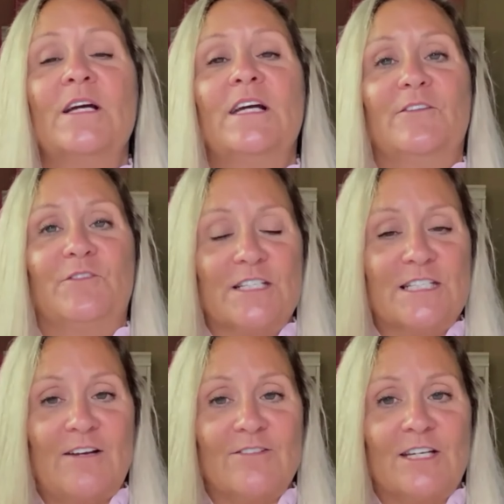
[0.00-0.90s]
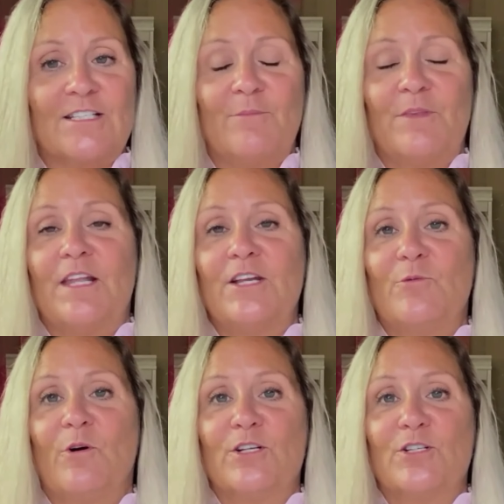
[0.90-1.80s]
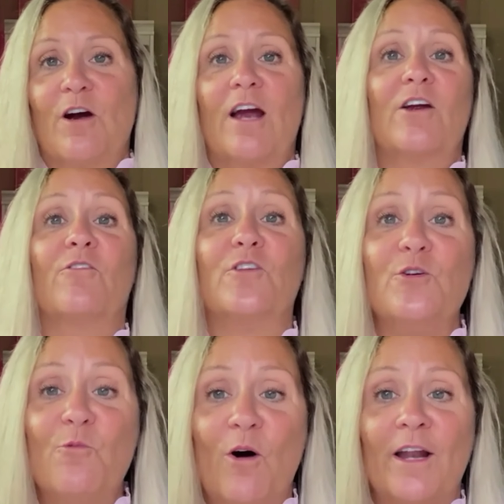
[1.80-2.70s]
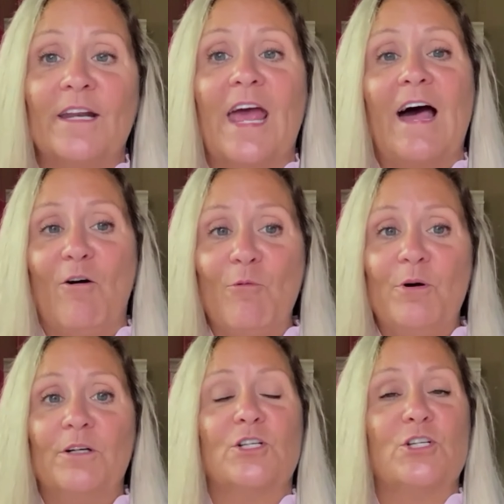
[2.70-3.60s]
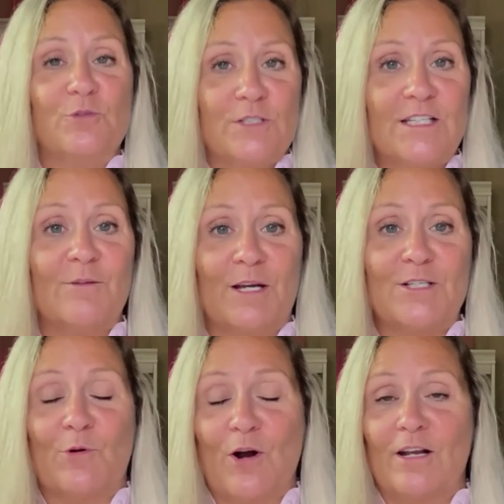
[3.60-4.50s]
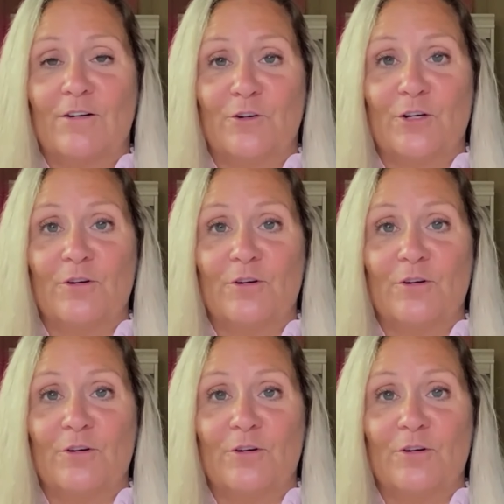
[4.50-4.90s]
If this sounds like something that you want to try, or if you want help choosing the best product for your